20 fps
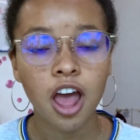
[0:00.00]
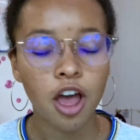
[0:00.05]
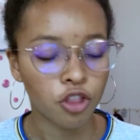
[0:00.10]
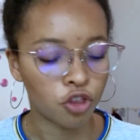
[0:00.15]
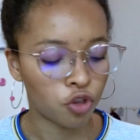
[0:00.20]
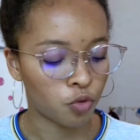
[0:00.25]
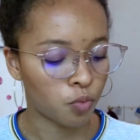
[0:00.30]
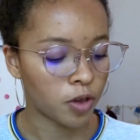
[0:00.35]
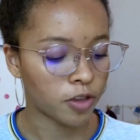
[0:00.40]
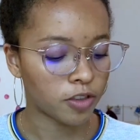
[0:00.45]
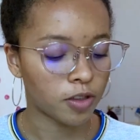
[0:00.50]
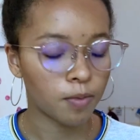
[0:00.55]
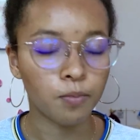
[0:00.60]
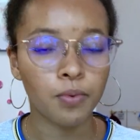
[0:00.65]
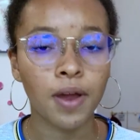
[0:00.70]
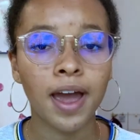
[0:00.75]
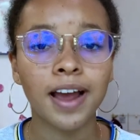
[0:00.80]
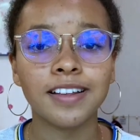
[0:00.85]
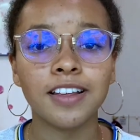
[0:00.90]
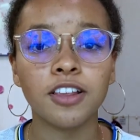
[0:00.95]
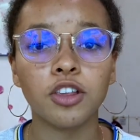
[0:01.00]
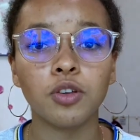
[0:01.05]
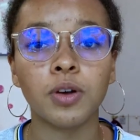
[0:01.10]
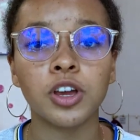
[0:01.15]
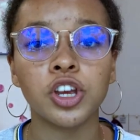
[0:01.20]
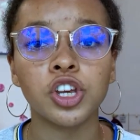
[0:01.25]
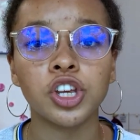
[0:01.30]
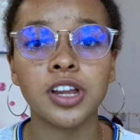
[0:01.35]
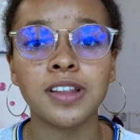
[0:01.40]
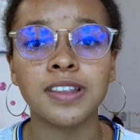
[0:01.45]
doing some practice
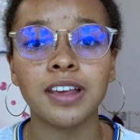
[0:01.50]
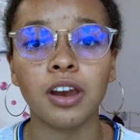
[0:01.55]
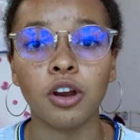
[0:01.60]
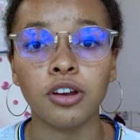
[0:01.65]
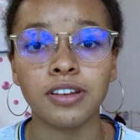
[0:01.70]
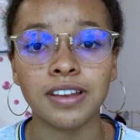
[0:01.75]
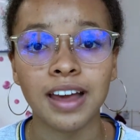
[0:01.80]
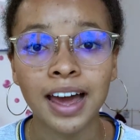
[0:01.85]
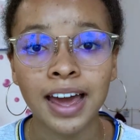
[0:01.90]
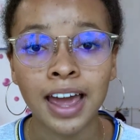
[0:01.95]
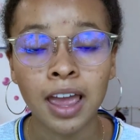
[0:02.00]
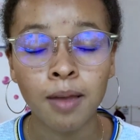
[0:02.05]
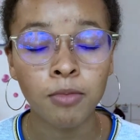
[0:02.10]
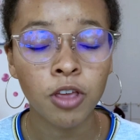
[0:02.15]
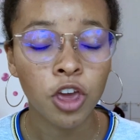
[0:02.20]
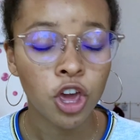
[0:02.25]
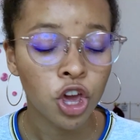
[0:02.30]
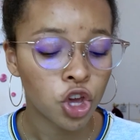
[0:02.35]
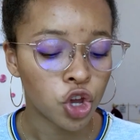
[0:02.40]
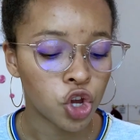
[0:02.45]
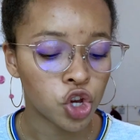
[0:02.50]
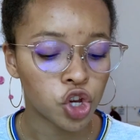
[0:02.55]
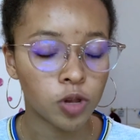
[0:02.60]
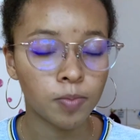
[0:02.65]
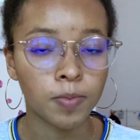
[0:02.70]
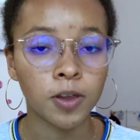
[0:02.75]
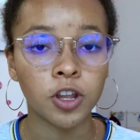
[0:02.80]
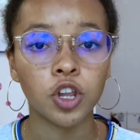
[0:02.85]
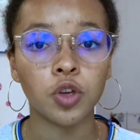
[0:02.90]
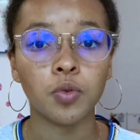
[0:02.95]
questions that are timed. You should
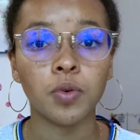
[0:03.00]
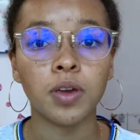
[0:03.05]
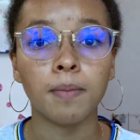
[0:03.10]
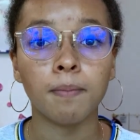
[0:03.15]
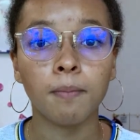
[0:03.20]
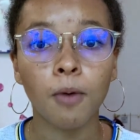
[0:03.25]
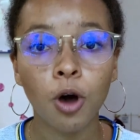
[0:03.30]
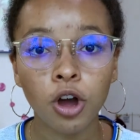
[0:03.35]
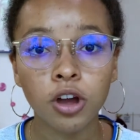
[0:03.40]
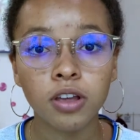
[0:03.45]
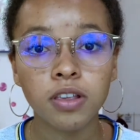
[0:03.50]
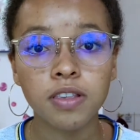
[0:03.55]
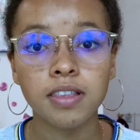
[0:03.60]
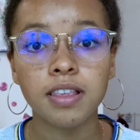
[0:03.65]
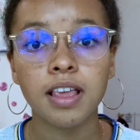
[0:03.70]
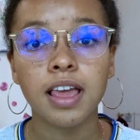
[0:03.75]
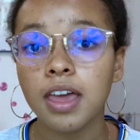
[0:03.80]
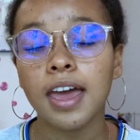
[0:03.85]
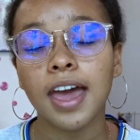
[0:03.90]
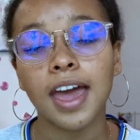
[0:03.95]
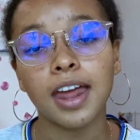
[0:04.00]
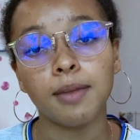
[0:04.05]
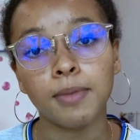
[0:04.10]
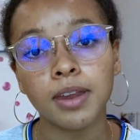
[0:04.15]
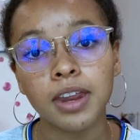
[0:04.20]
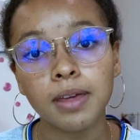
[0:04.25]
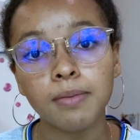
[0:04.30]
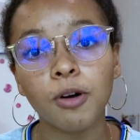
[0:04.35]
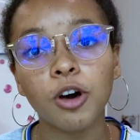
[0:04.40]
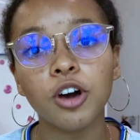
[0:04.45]
be doing mocks and
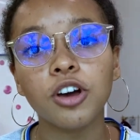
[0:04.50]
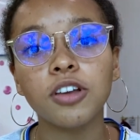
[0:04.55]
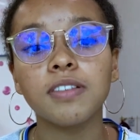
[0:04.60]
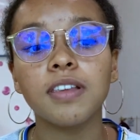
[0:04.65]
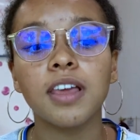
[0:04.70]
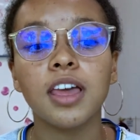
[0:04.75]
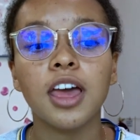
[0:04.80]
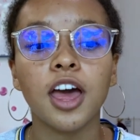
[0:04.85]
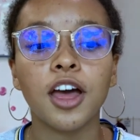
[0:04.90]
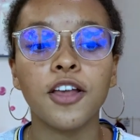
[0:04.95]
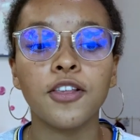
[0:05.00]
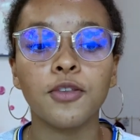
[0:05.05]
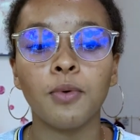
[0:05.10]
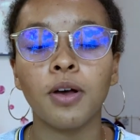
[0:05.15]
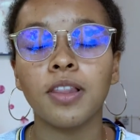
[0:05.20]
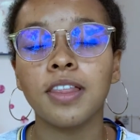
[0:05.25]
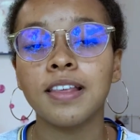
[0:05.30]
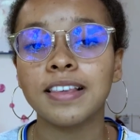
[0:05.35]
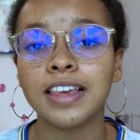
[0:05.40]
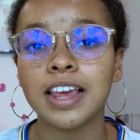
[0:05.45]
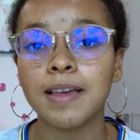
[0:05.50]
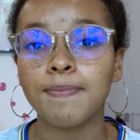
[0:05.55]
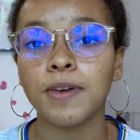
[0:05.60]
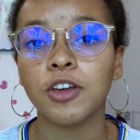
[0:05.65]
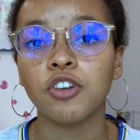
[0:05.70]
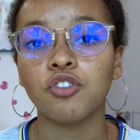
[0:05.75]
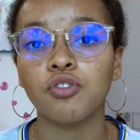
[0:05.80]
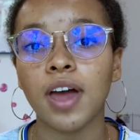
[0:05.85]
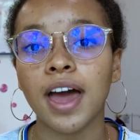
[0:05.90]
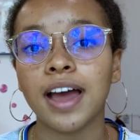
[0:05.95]
mini mocks, as well as keeping
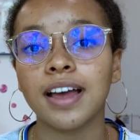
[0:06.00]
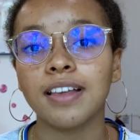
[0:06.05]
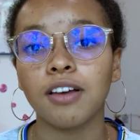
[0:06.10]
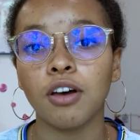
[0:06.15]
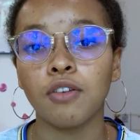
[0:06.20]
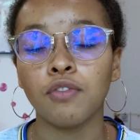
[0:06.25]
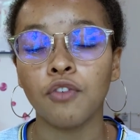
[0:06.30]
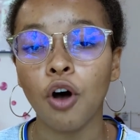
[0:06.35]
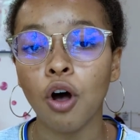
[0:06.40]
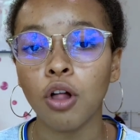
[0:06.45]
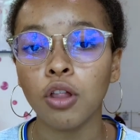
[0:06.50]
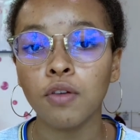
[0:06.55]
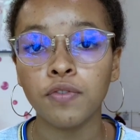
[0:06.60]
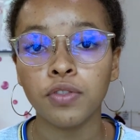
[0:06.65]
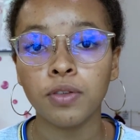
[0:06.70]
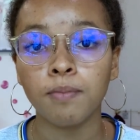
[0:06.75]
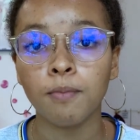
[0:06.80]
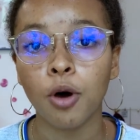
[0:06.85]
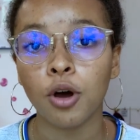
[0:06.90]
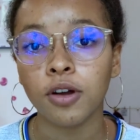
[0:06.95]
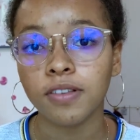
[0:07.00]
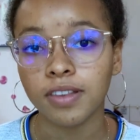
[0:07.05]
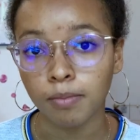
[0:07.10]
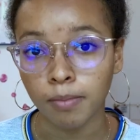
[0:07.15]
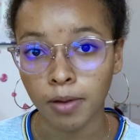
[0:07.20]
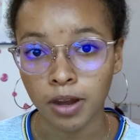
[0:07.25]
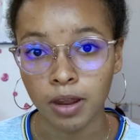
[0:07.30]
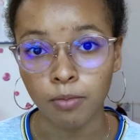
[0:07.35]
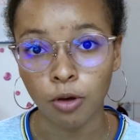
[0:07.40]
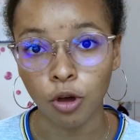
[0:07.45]
track of all of the mocks and
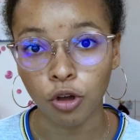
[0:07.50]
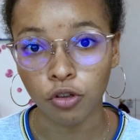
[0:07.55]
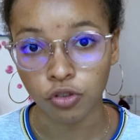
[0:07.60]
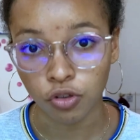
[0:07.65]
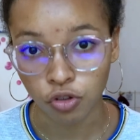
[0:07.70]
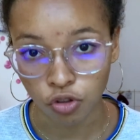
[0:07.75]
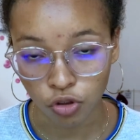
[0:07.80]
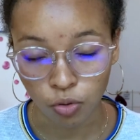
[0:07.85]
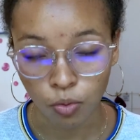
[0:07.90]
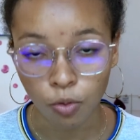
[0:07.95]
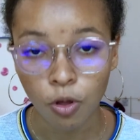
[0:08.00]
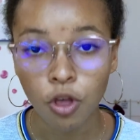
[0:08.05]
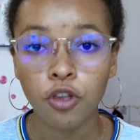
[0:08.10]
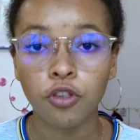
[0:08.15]
mini mocks you do.